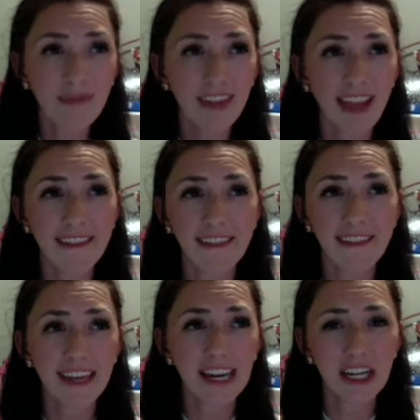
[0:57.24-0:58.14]
And then
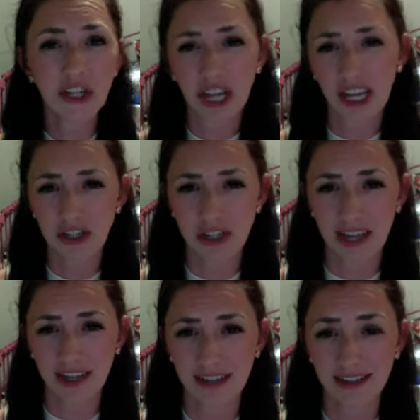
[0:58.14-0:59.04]
they kind of changed
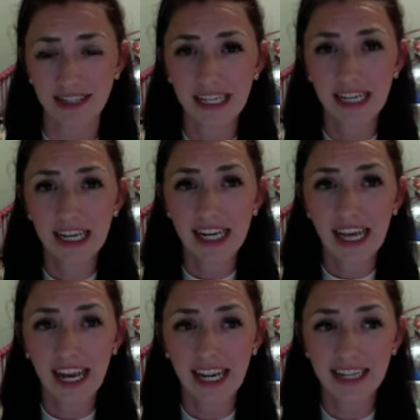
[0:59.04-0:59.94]
things.
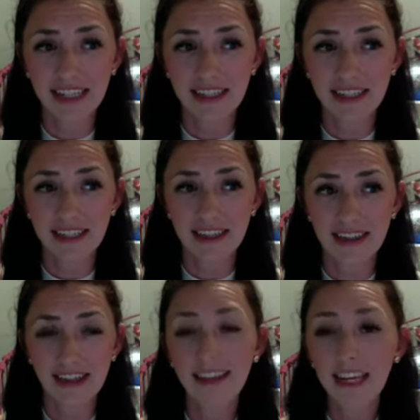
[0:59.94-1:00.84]
And
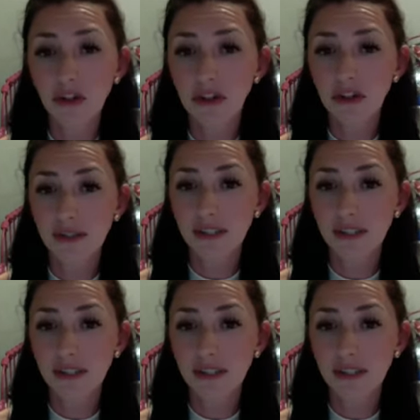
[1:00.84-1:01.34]
then they introduced